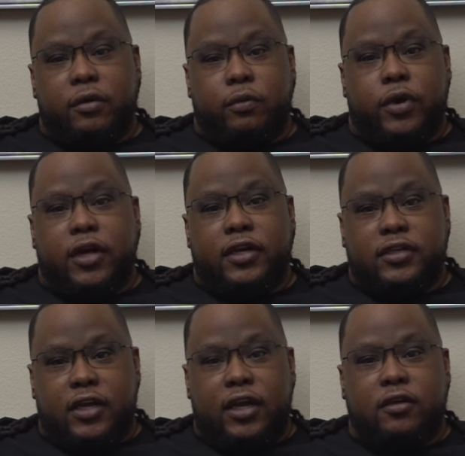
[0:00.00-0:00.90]
Whereas
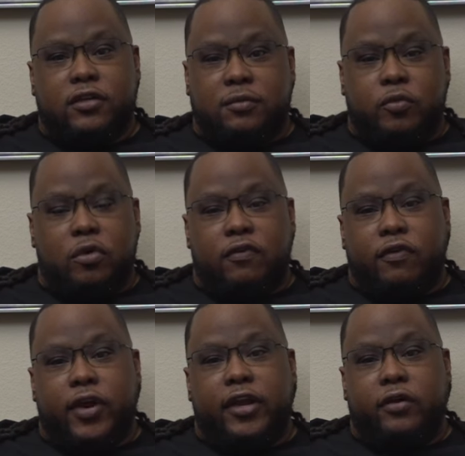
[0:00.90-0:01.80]
now it's more of a
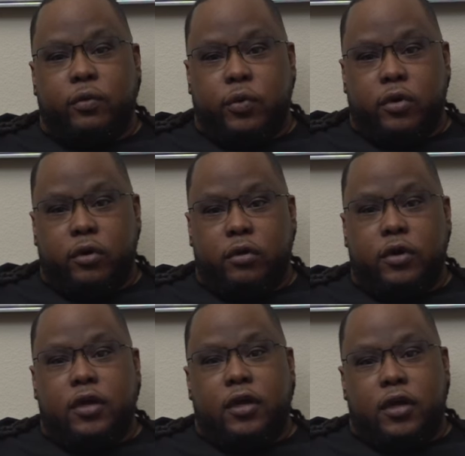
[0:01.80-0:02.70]
radial world
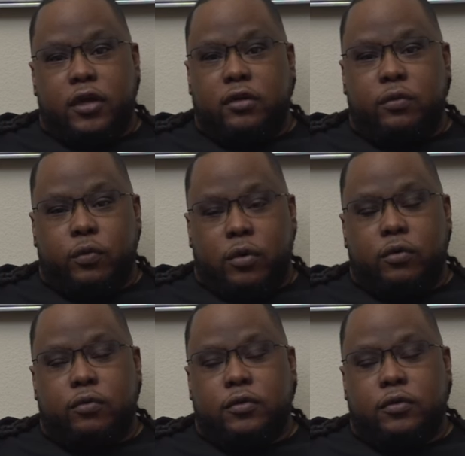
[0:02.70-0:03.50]
and you want